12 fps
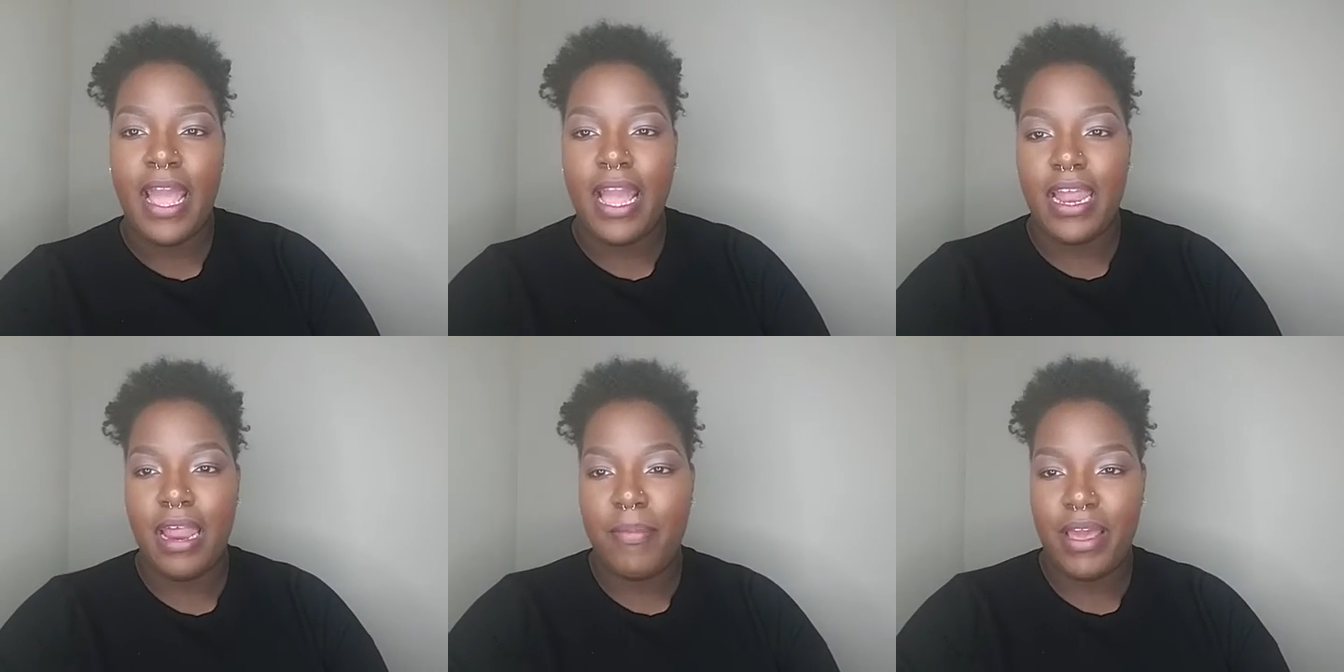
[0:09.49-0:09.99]

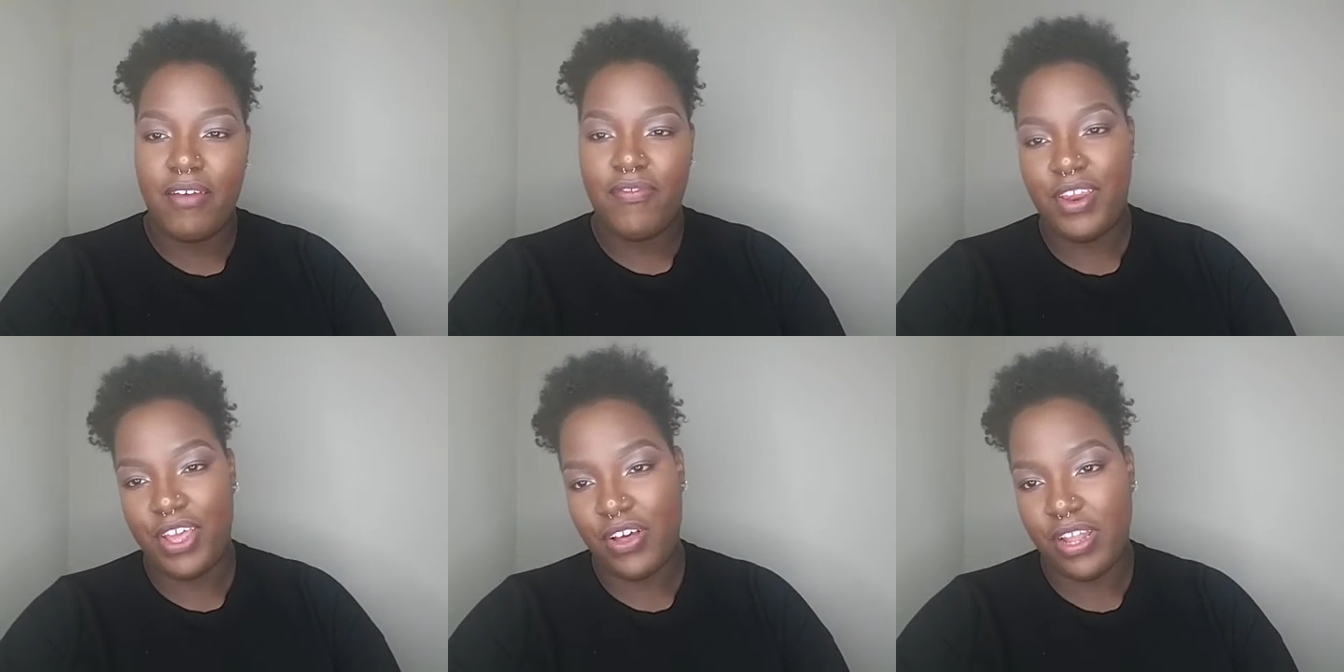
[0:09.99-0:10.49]
And I made a
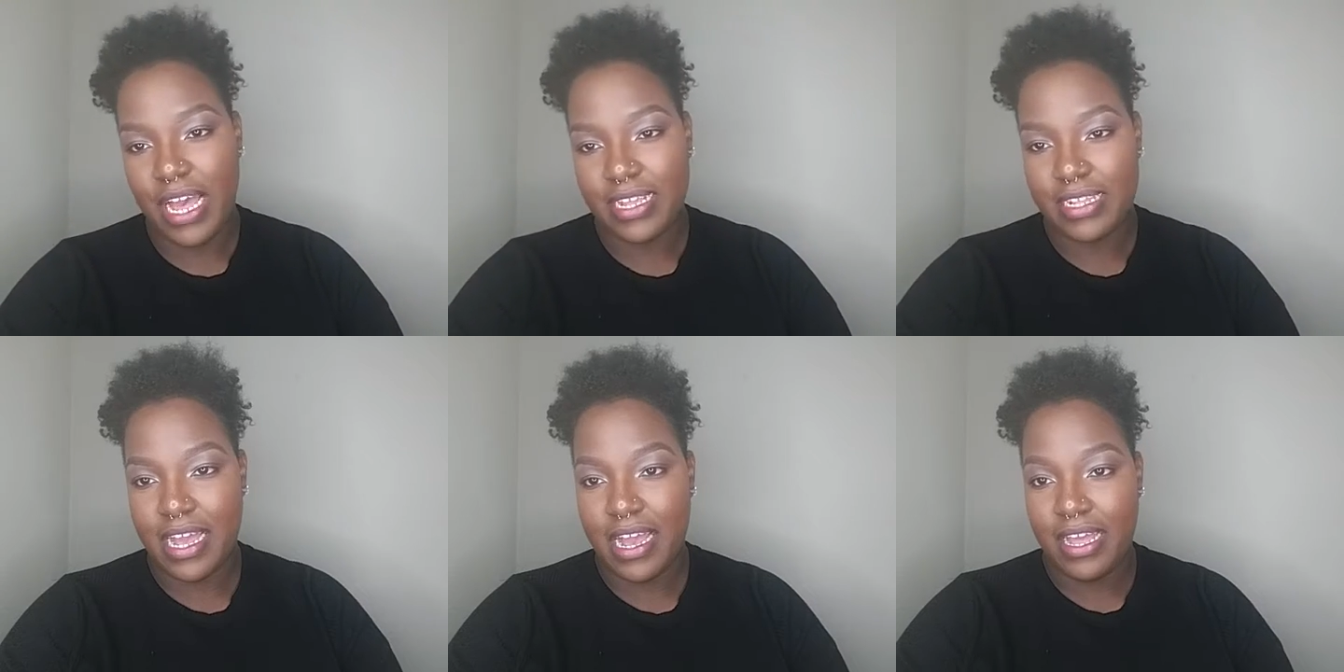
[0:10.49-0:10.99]
video
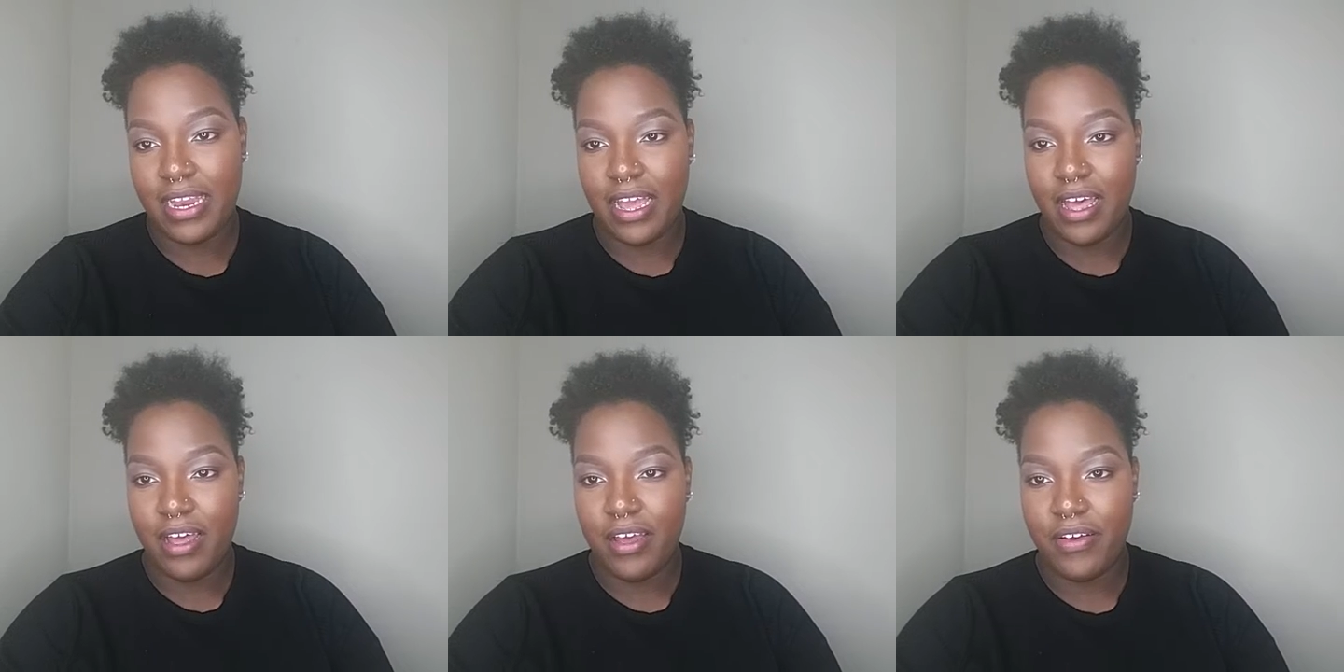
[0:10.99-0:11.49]
last
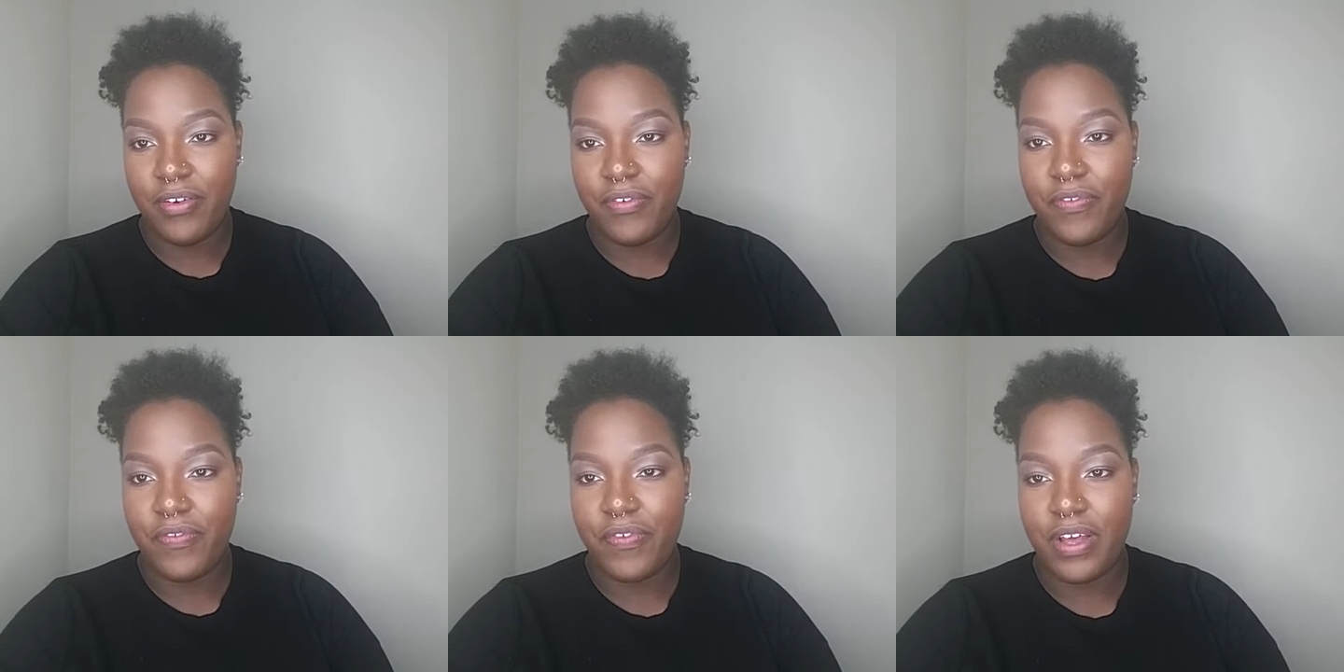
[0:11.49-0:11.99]
night
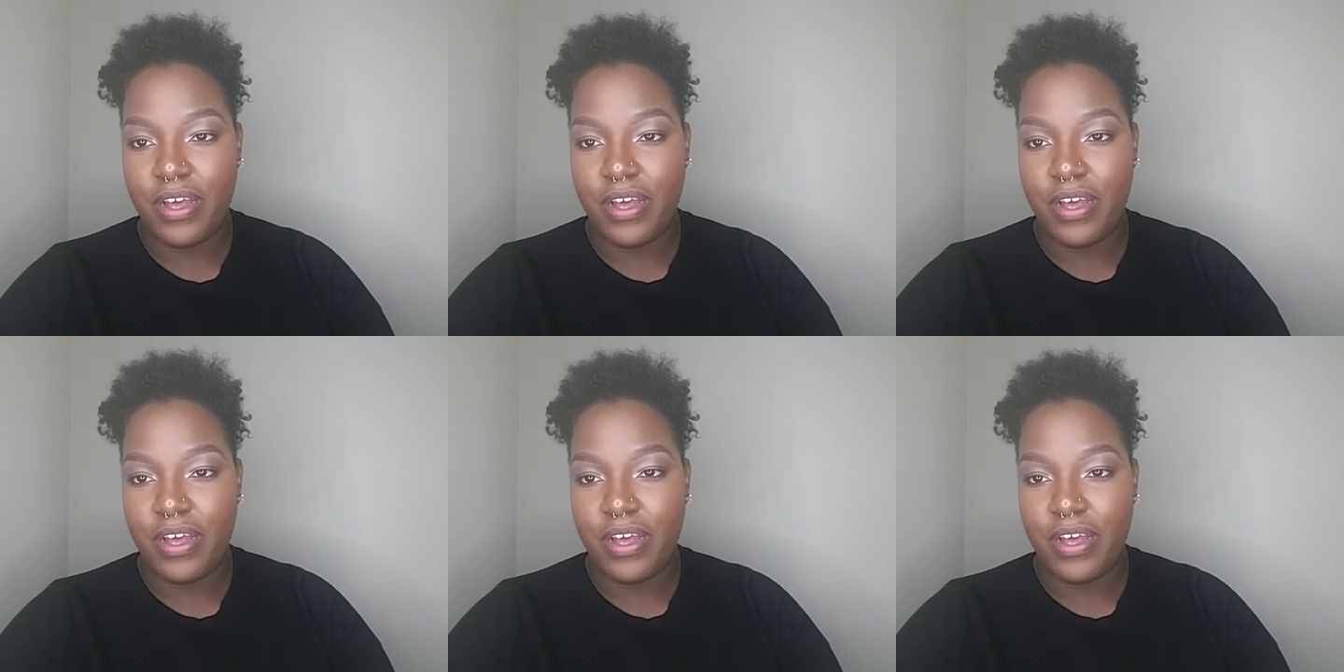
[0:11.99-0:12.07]
of